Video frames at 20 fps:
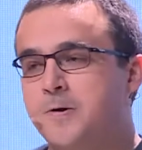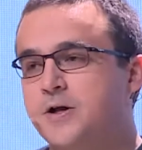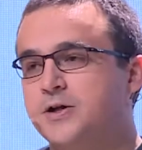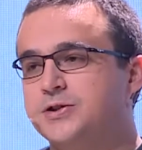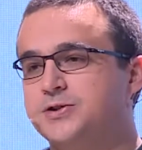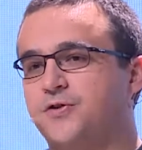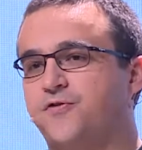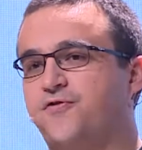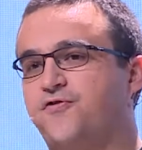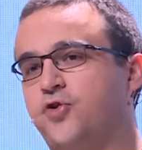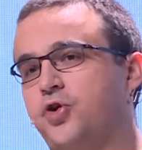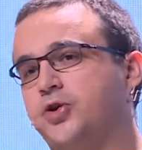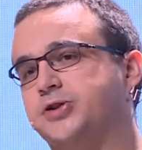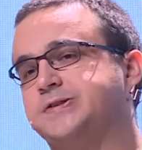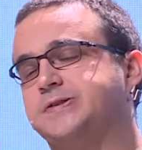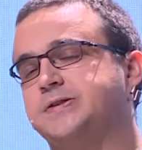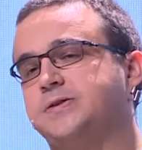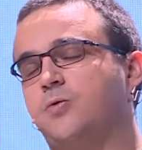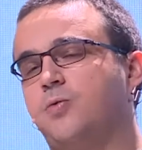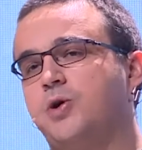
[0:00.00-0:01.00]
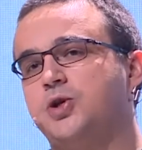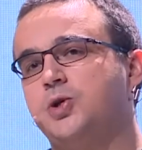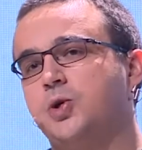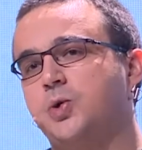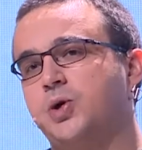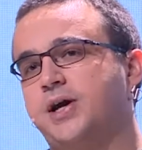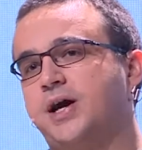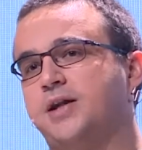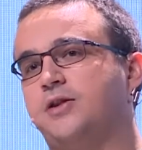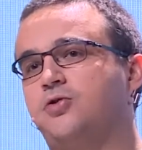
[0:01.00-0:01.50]
So first, when you
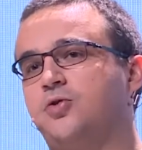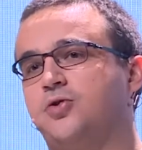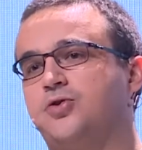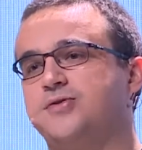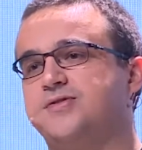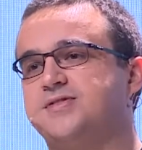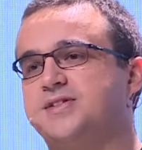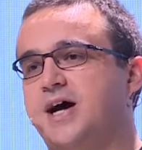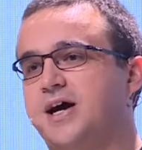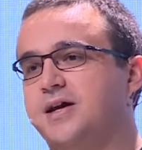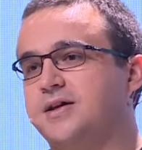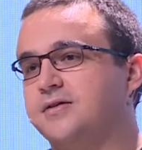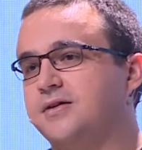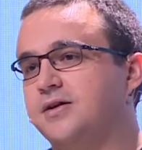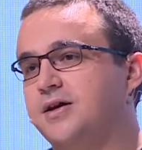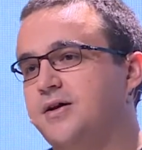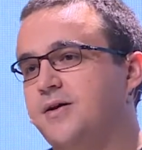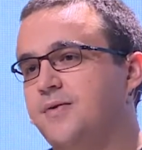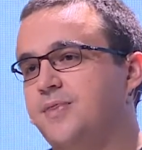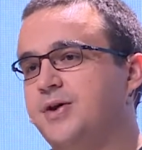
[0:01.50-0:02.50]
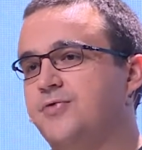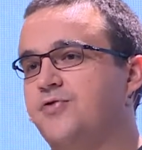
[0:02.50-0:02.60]
look at DocuSign, they